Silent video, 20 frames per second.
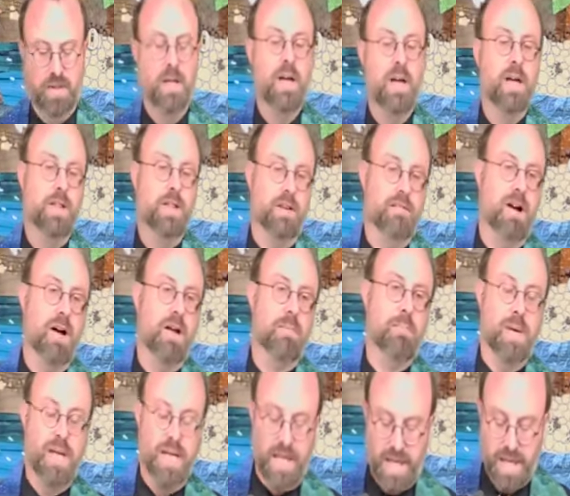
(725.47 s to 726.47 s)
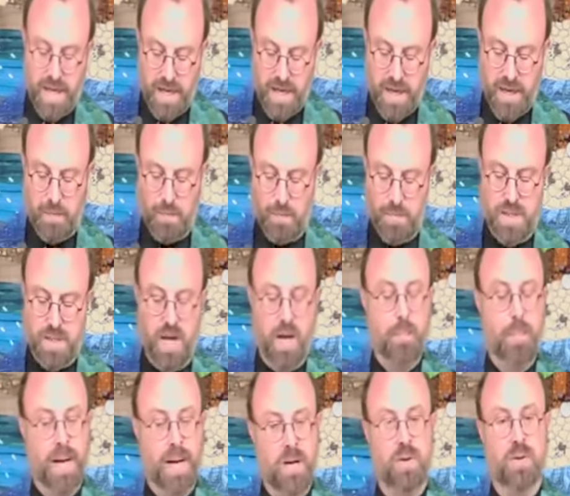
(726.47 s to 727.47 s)
There aren't many hymns
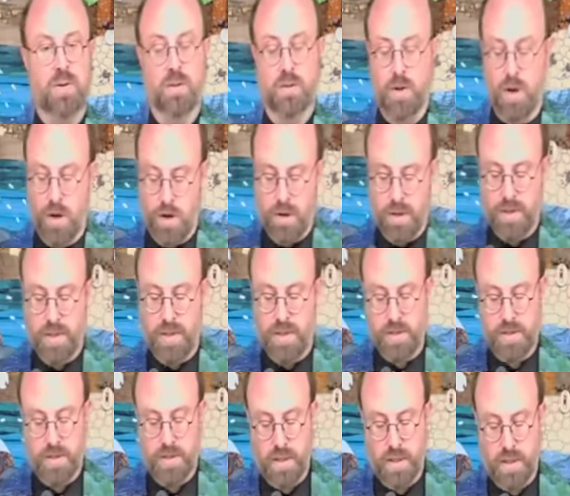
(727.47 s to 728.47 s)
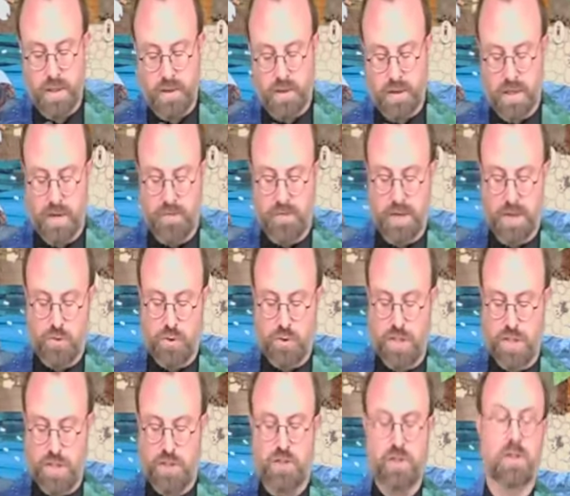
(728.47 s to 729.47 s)
about God in Singing the Living
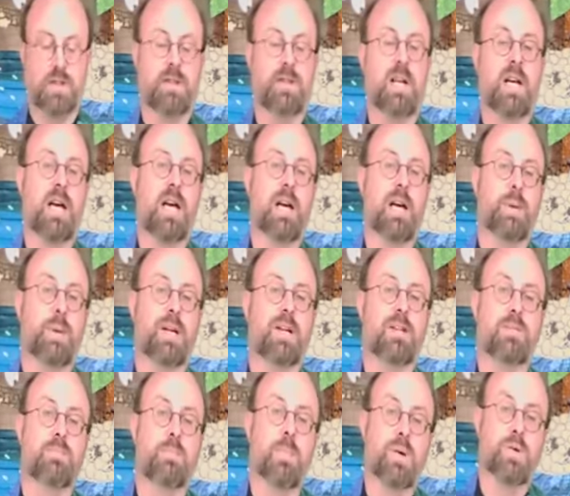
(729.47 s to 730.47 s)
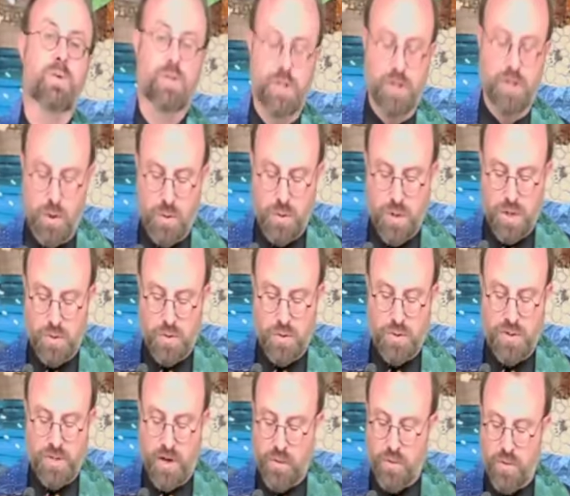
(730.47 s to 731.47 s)
Tradition because most UUs
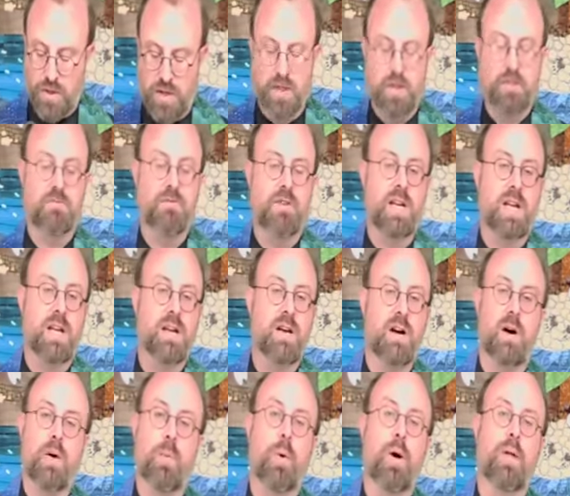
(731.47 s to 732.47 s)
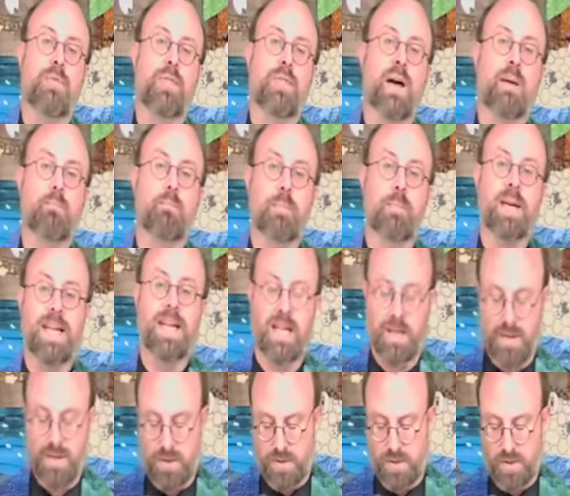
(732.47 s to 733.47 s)
don't agree on what that
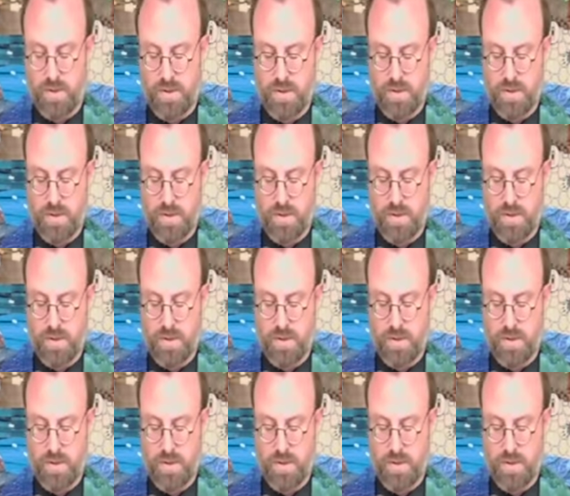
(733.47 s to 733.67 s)
means,